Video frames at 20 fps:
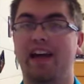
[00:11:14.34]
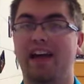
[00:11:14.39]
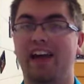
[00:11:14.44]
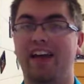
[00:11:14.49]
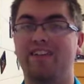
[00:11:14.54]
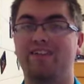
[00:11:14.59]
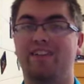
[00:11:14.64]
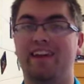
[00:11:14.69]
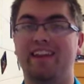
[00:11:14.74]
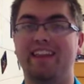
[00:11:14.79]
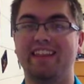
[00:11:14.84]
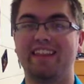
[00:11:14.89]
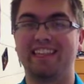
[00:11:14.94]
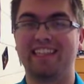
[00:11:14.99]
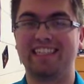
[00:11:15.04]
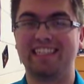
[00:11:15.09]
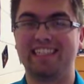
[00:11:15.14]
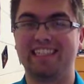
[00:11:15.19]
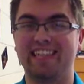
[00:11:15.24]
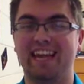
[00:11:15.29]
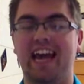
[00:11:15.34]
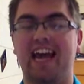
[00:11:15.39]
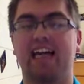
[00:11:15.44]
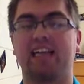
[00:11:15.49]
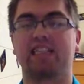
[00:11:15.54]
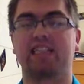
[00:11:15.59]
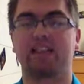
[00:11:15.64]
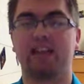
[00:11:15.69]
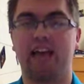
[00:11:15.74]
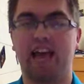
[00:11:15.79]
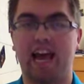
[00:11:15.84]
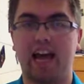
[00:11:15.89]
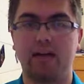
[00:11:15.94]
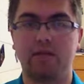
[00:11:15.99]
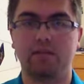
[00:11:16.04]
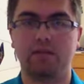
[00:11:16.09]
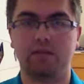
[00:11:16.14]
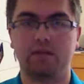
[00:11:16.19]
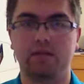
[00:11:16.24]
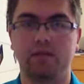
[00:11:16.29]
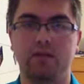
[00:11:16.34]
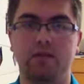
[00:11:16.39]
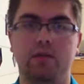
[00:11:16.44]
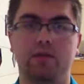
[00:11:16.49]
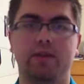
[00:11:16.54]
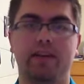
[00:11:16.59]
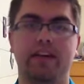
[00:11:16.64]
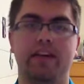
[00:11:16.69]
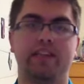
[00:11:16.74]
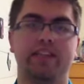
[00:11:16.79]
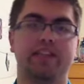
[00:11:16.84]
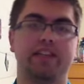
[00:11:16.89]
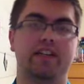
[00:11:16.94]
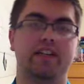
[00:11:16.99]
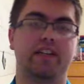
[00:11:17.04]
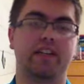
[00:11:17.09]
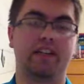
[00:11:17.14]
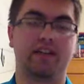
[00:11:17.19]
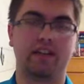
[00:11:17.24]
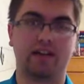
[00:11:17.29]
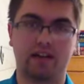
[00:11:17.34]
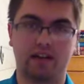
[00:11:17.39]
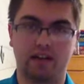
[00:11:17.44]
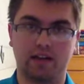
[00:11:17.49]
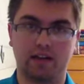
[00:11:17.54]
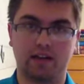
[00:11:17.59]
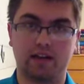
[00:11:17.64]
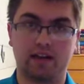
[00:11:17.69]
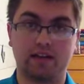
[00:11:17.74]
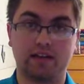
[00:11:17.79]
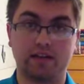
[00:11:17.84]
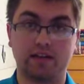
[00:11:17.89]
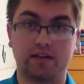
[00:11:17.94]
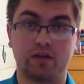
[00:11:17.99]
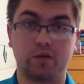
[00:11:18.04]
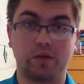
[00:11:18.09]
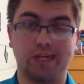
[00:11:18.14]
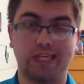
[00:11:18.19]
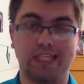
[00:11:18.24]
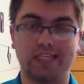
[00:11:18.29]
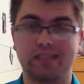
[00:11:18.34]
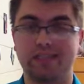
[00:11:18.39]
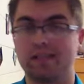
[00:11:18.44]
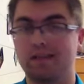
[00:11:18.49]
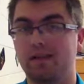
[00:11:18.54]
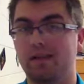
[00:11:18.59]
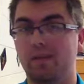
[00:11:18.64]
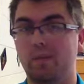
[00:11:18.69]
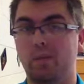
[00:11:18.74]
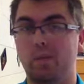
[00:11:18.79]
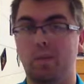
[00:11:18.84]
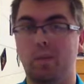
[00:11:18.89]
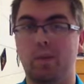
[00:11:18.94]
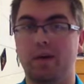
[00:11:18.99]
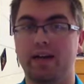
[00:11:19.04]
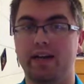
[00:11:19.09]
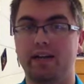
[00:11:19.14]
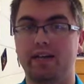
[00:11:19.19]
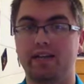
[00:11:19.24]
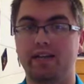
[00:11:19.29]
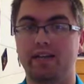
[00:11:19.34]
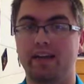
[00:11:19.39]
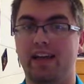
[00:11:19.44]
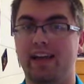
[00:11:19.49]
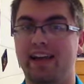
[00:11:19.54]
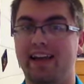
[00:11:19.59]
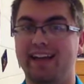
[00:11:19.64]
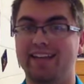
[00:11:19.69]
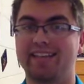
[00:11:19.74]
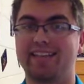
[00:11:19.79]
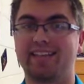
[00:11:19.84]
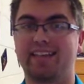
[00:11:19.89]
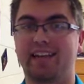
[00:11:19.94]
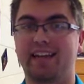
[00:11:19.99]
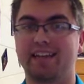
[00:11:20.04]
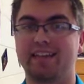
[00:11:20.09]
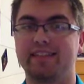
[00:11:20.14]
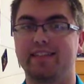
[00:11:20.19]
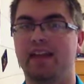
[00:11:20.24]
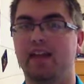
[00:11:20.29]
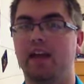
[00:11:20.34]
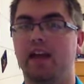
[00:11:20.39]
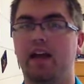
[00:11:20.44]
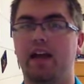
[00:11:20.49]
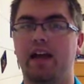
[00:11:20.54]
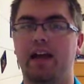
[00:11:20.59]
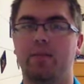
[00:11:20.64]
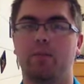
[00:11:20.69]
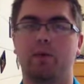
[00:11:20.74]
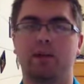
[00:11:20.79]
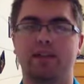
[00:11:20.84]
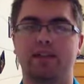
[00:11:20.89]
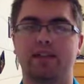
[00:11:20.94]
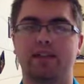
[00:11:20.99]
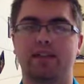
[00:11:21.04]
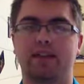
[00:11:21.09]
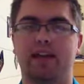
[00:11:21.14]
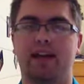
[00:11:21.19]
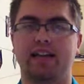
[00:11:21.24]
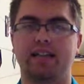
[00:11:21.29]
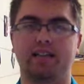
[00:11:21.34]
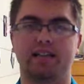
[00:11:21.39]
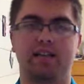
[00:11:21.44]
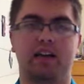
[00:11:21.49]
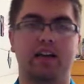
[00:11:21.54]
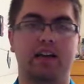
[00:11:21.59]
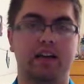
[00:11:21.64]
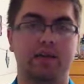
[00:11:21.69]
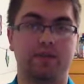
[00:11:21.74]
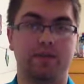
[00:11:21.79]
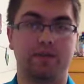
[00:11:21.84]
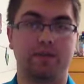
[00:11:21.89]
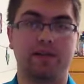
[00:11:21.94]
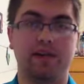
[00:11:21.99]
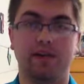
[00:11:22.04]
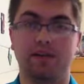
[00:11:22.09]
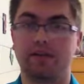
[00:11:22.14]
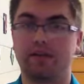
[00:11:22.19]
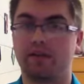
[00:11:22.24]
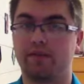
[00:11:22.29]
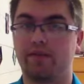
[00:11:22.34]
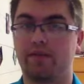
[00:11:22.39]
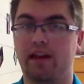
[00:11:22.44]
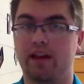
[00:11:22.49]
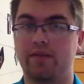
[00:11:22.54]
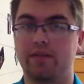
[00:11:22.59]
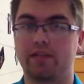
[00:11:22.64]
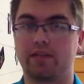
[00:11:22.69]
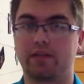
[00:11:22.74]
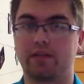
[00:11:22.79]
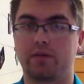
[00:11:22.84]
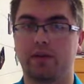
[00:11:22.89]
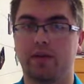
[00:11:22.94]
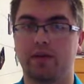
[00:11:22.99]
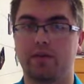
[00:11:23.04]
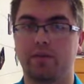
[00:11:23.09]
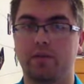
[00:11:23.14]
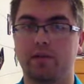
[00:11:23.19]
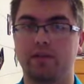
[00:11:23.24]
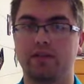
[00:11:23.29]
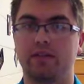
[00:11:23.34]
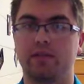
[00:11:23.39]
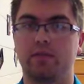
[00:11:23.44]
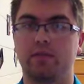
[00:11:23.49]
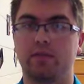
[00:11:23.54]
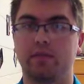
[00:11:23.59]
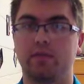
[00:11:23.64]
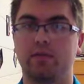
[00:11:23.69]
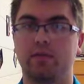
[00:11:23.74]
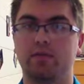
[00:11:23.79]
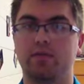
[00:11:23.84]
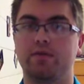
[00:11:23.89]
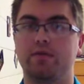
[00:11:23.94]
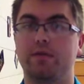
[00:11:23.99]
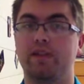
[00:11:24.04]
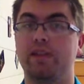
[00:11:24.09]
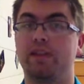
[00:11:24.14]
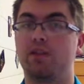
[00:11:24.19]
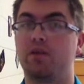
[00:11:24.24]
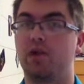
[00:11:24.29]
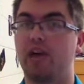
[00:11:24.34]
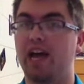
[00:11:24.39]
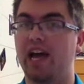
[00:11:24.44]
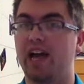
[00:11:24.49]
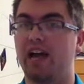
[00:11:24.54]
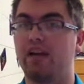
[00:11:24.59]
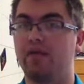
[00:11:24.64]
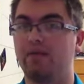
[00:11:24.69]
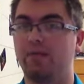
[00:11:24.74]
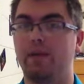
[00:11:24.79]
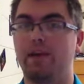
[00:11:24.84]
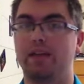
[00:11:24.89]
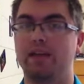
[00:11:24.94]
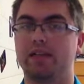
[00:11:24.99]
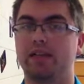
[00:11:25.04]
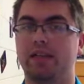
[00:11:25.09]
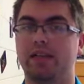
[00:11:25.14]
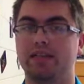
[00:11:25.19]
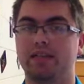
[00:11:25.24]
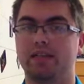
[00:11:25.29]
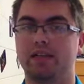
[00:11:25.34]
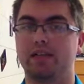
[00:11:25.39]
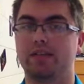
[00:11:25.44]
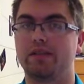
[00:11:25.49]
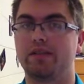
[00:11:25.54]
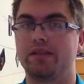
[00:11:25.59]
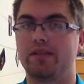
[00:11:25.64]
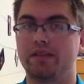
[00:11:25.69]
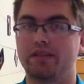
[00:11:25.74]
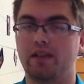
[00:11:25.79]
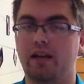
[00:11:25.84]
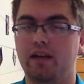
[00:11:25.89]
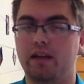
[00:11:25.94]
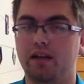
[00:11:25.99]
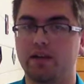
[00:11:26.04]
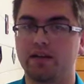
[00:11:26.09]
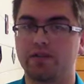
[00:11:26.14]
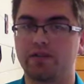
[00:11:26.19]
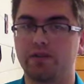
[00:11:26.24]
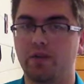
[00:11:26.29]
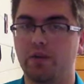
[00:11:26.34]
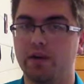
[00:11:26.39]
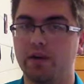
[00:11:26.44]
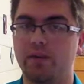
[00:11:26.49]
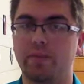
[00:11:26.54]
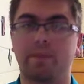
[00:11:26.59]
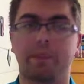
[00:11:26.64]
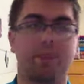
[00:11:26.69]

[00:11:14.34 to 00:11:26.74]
and find the exact absolute location in degrees, minutes, and seconds, and bring it to class. If you do that, you'll get 5 extra credit points and really prove to me that you have paid attention to this online tutorial.